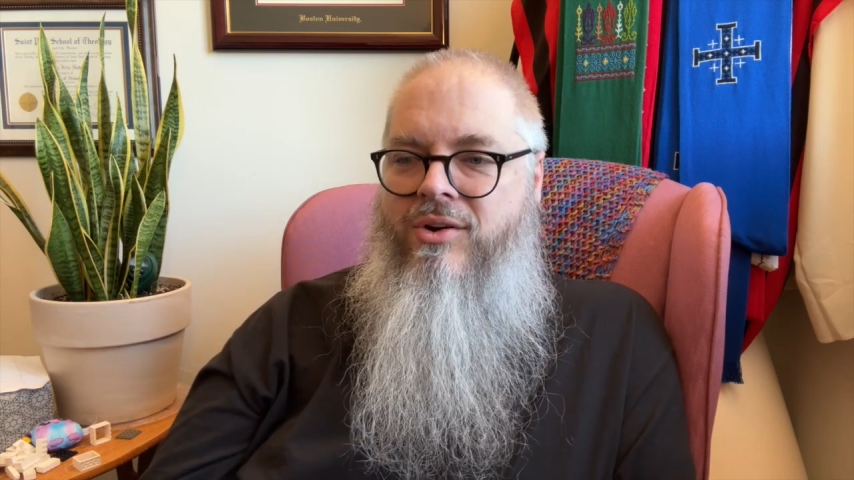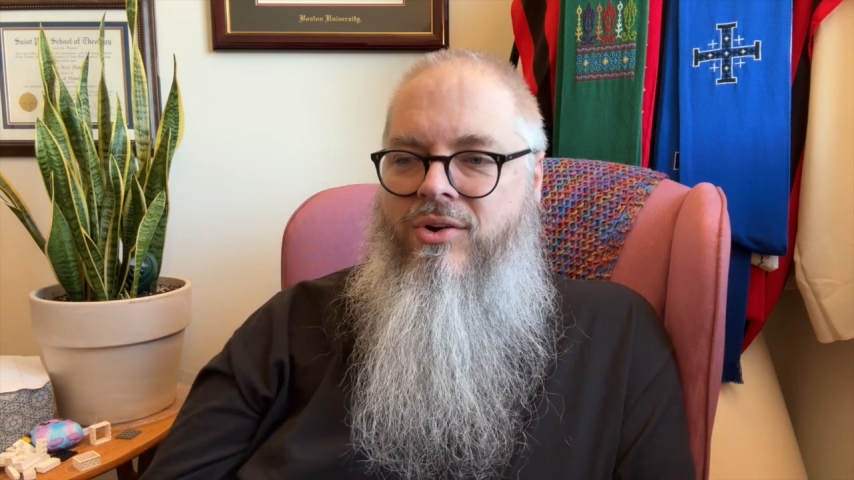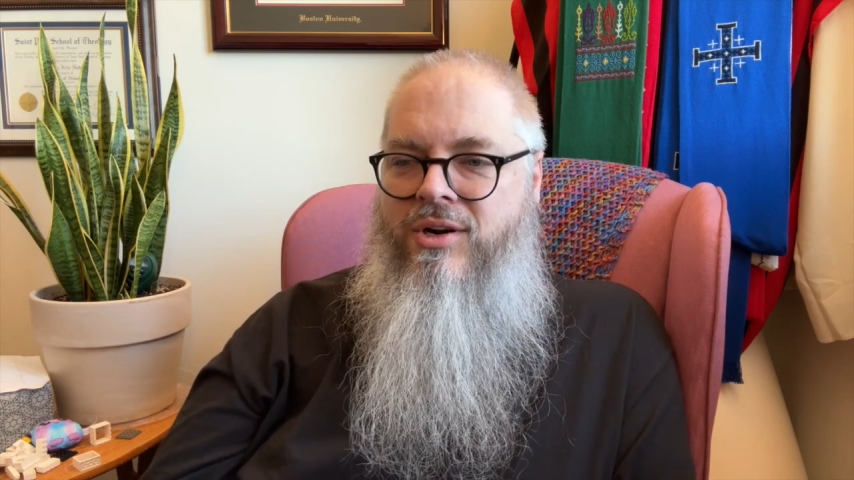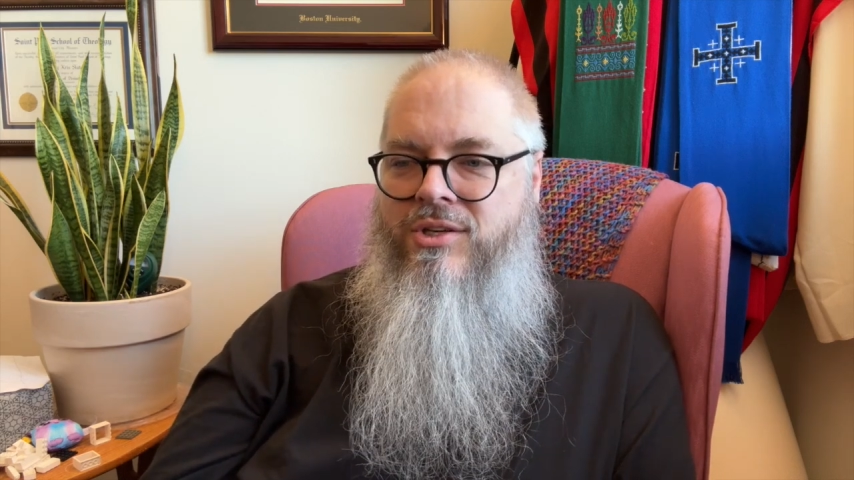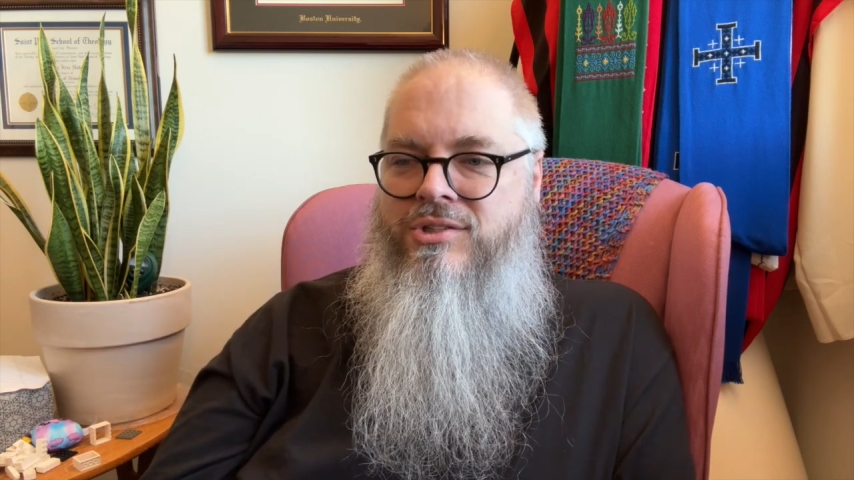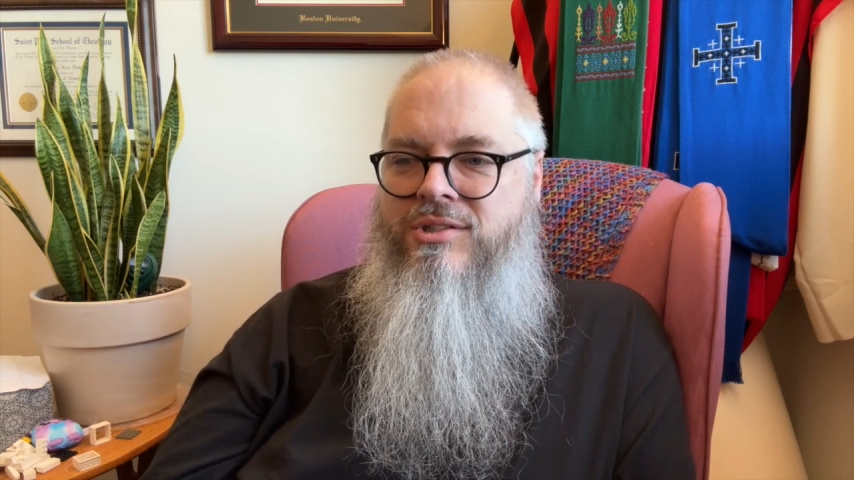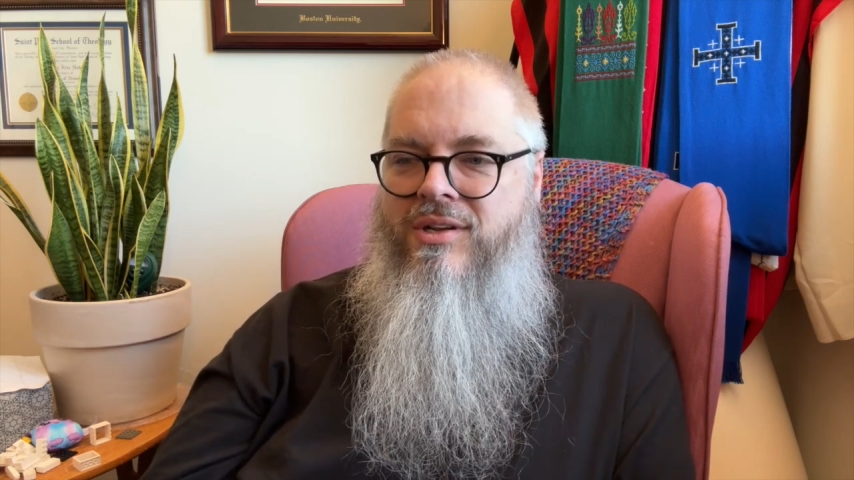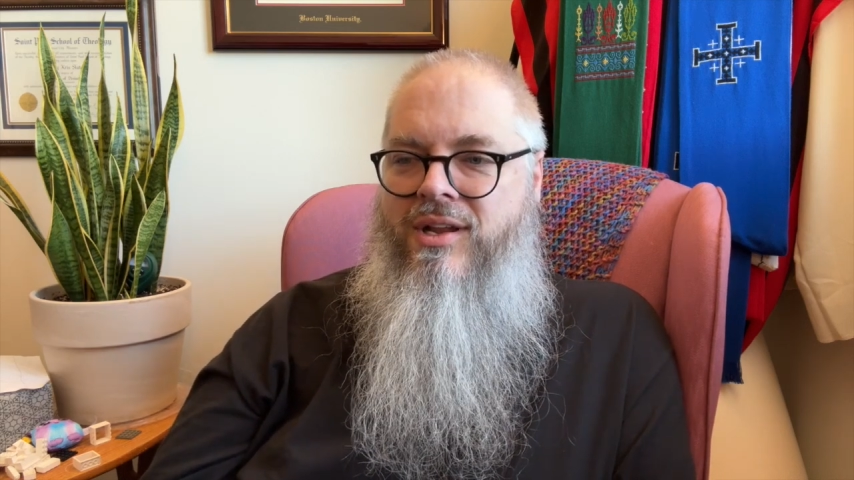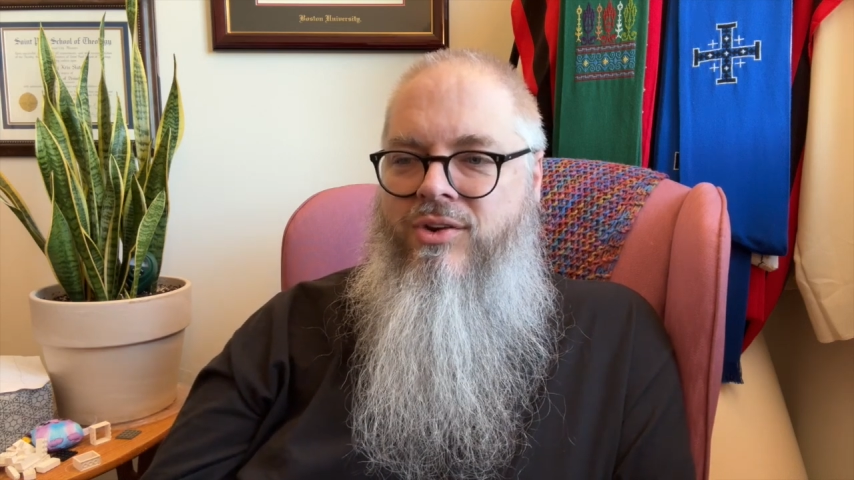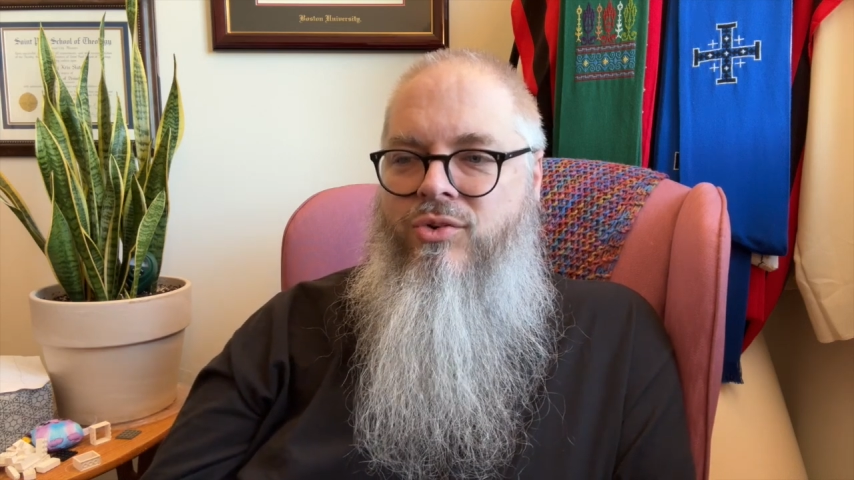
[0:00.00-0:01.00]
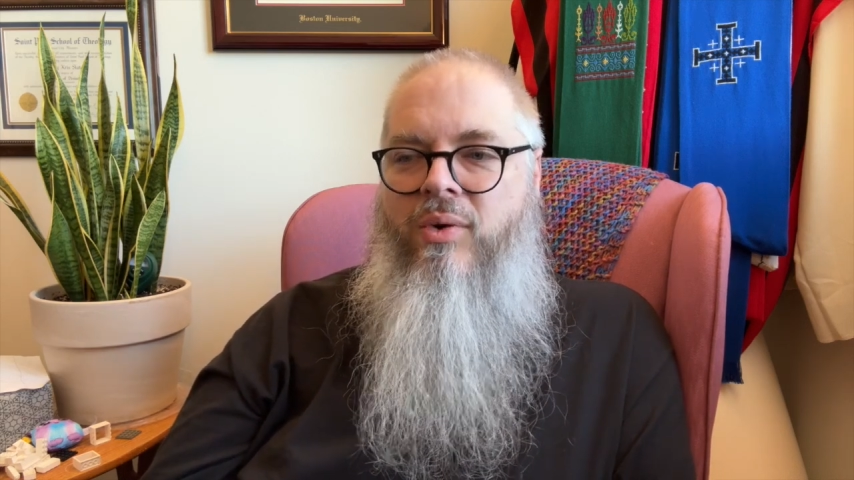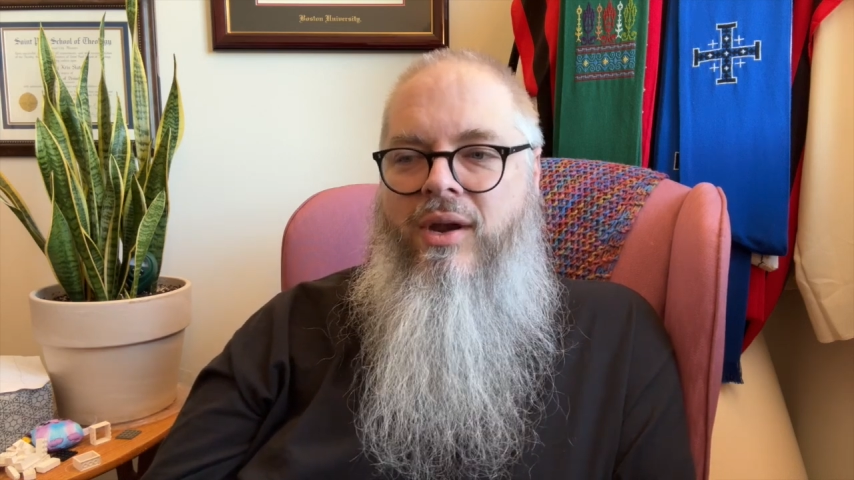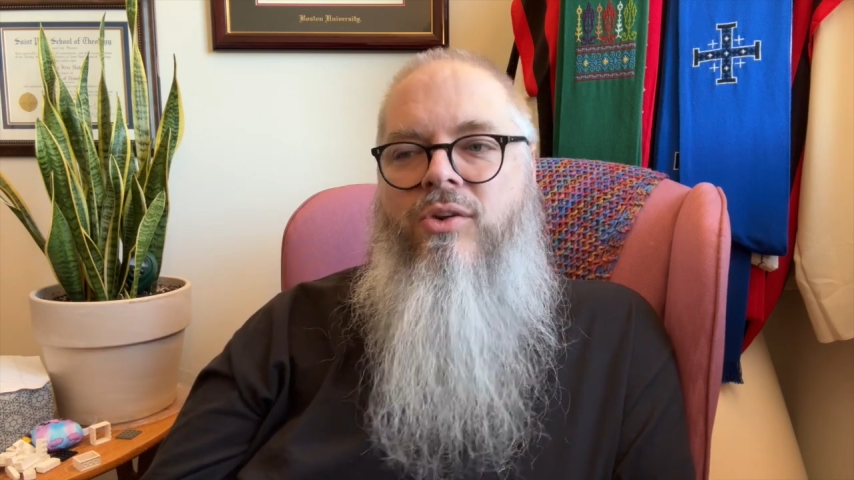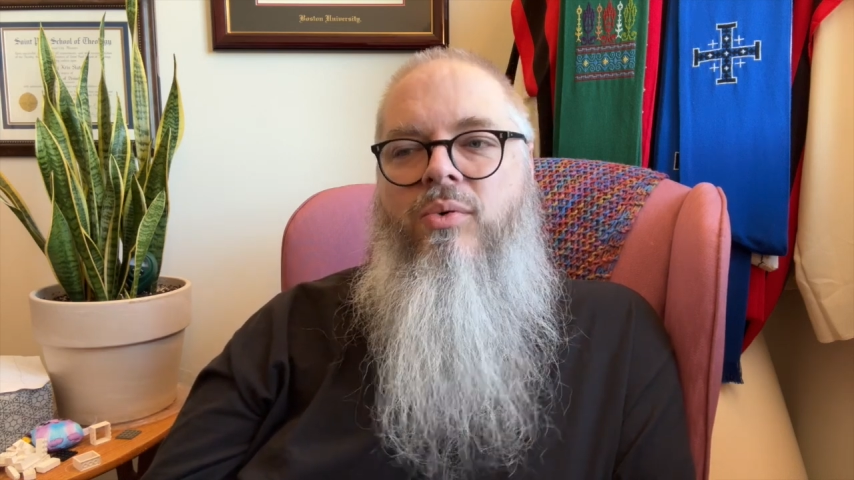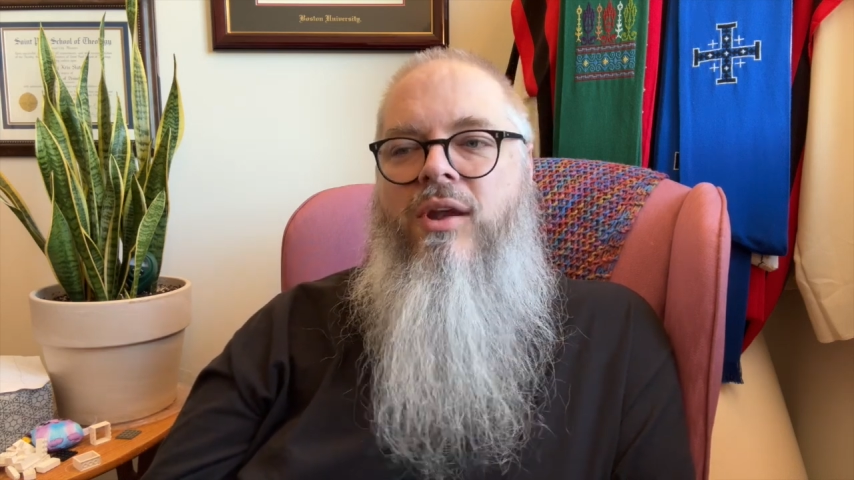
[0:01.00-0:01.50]
a Christian in
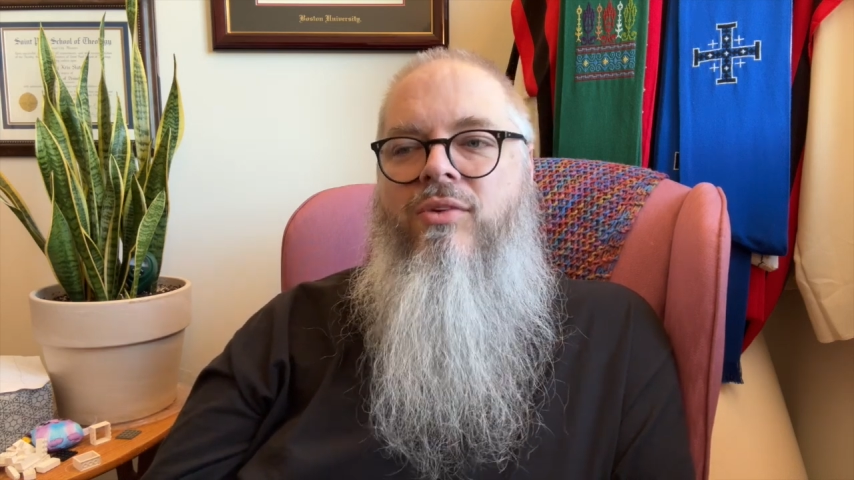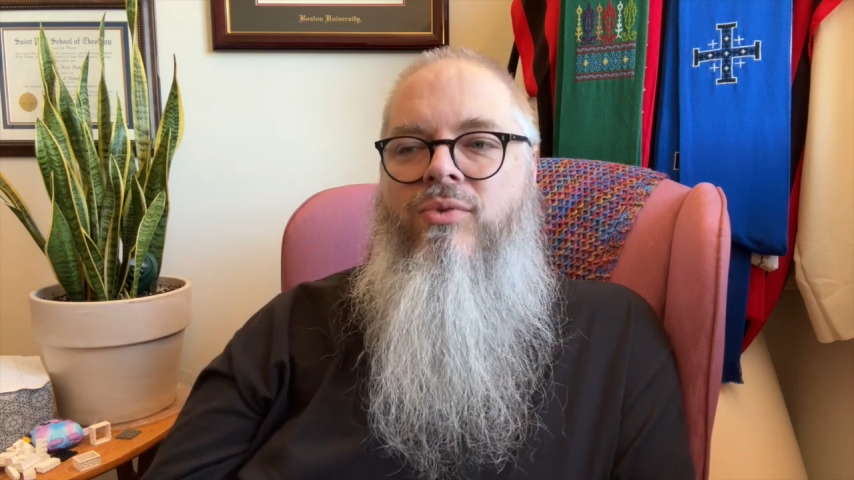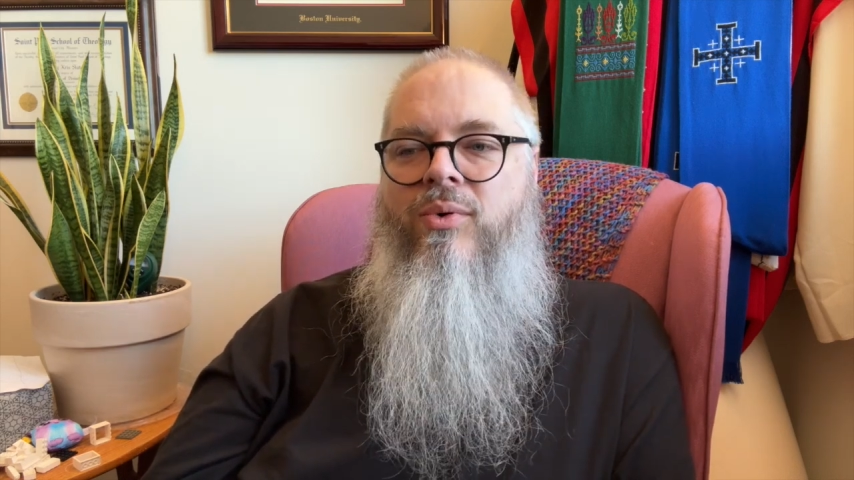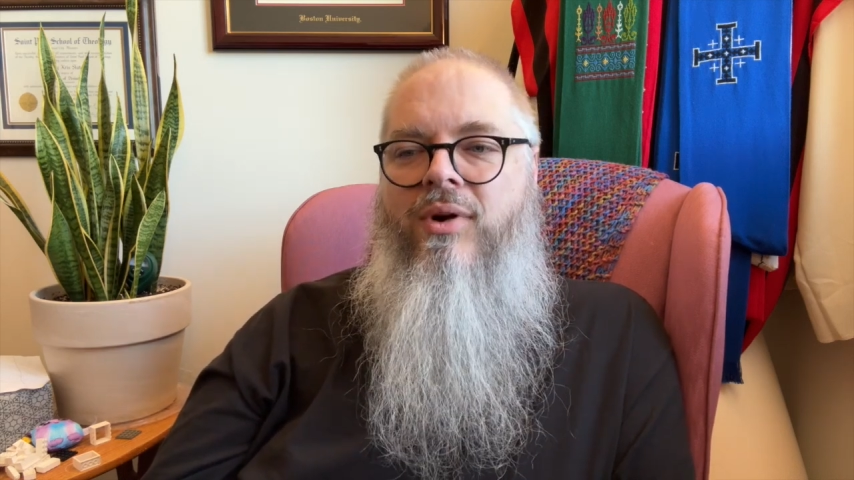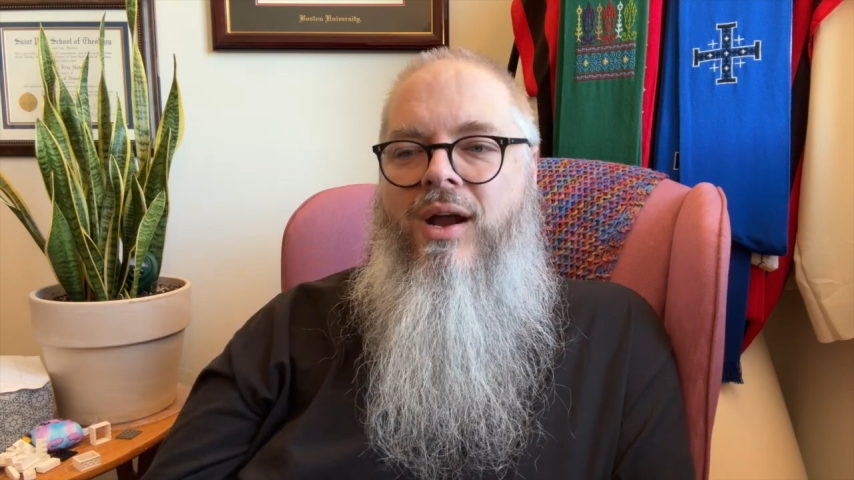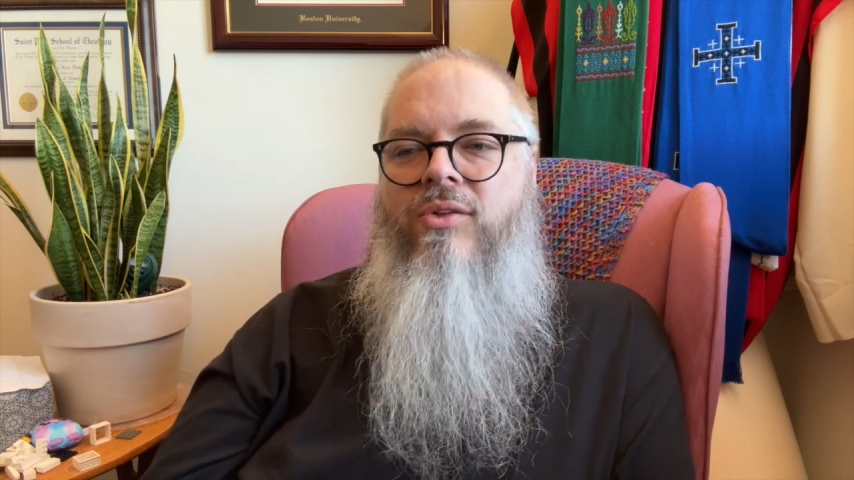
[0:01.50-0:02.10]
2024.